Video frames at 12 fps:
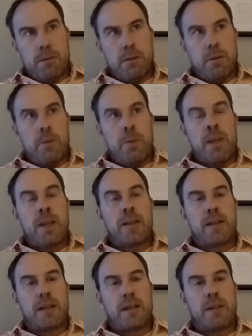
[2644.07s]
O'Meara
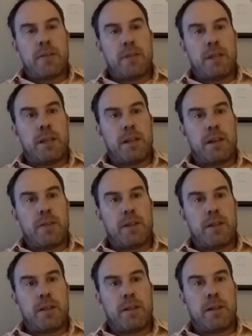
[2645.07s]
said a really clever
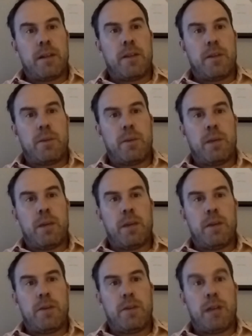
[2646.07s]
thing today. The way
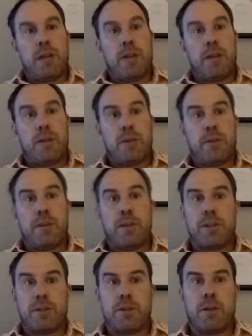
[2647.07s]
you challenge
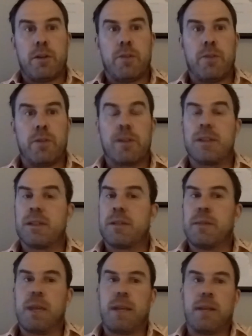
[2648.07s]
professional golfers is to
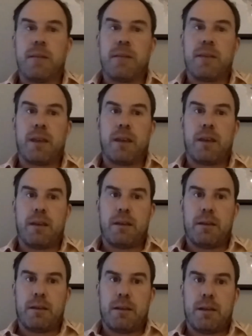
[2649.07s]
make them think
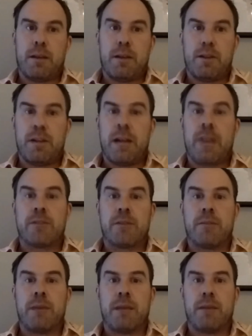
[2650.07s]
and to challenge
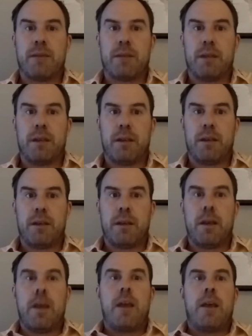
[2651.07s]
them mentally.
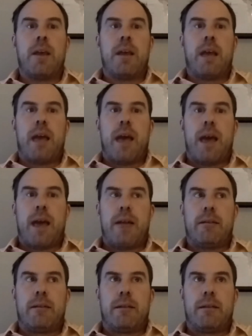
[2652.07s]

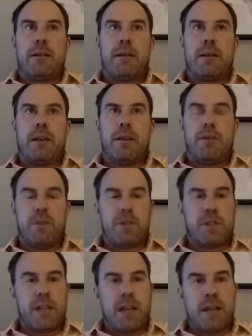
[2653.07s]
And if you're
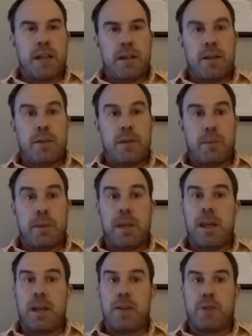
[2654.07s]
standing there with a big
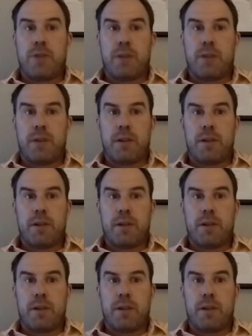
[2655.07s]
headed driver